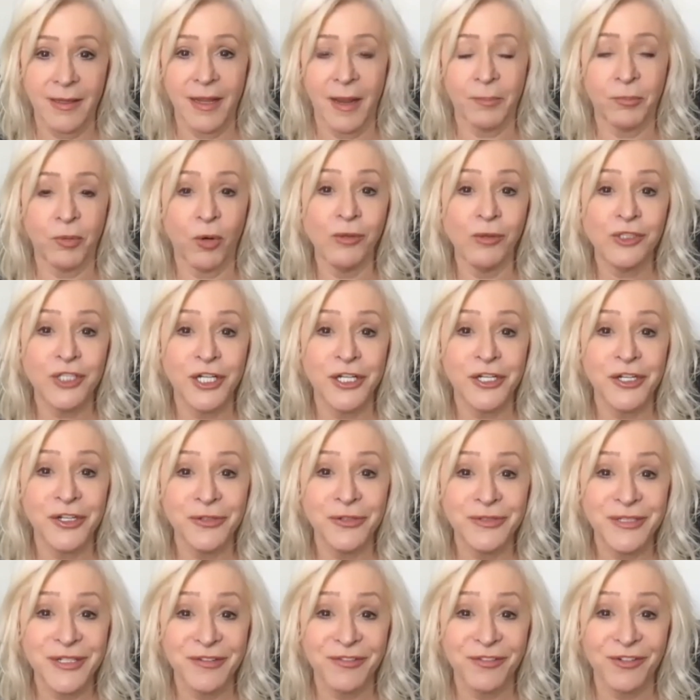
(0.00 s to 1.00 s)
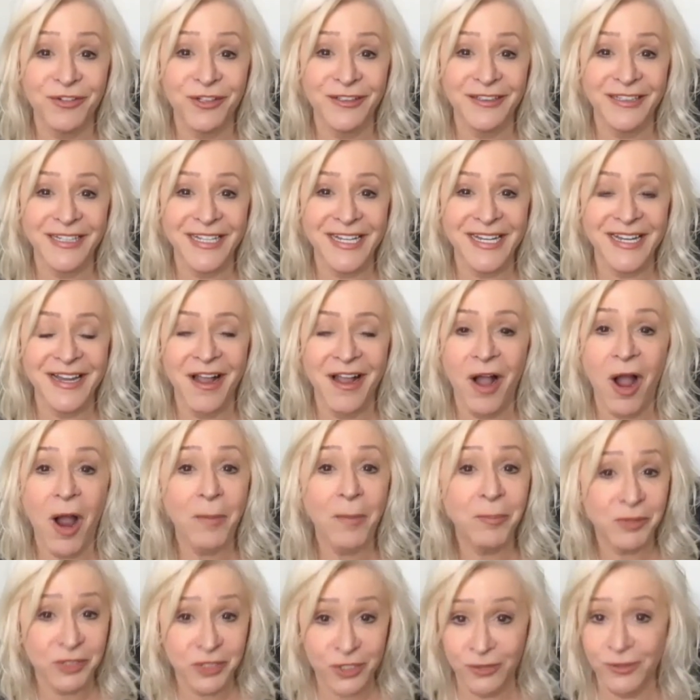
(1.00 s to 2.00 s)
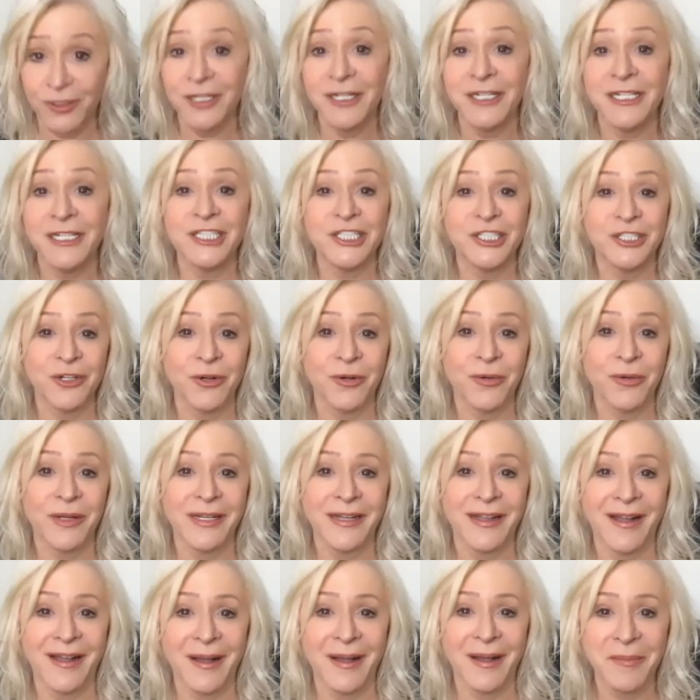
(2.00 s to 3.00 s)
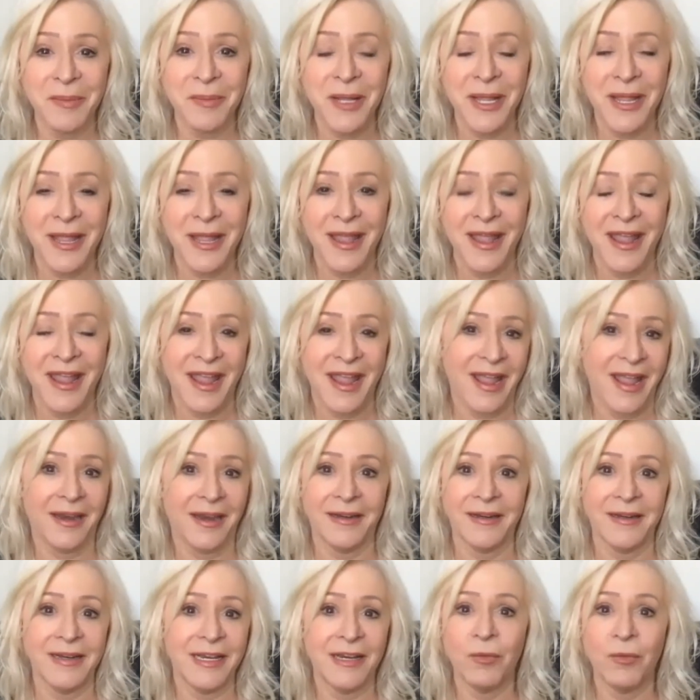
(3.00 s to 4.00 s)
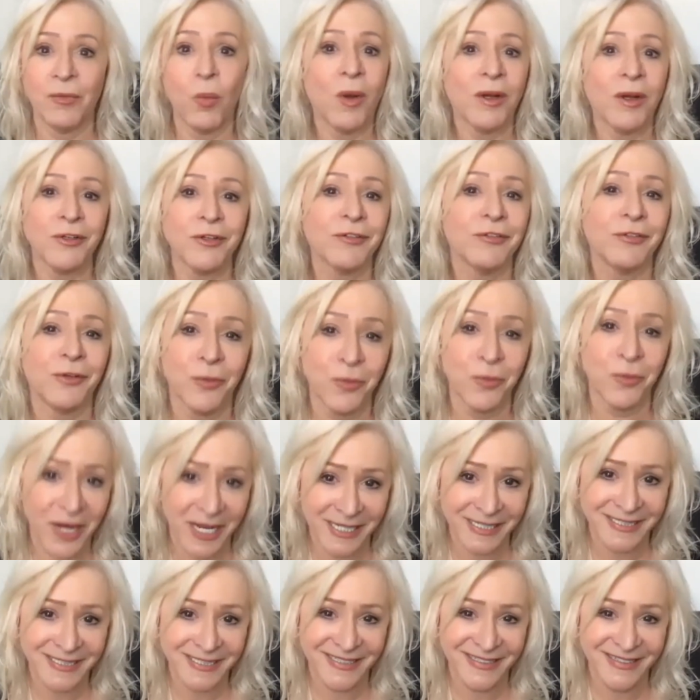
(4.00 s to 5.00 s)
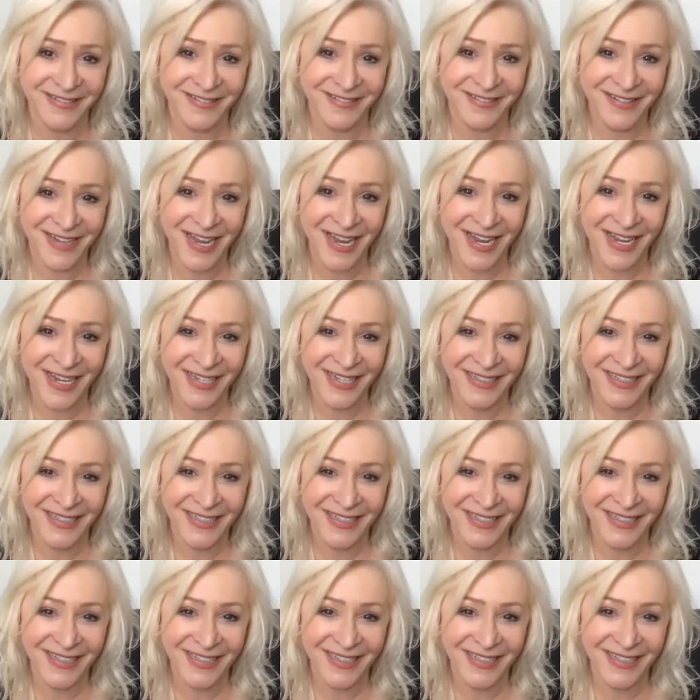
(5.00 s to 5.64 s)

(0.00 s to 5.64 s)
approaching you differently, opportunities showing up, and in wonderful ways. Okay.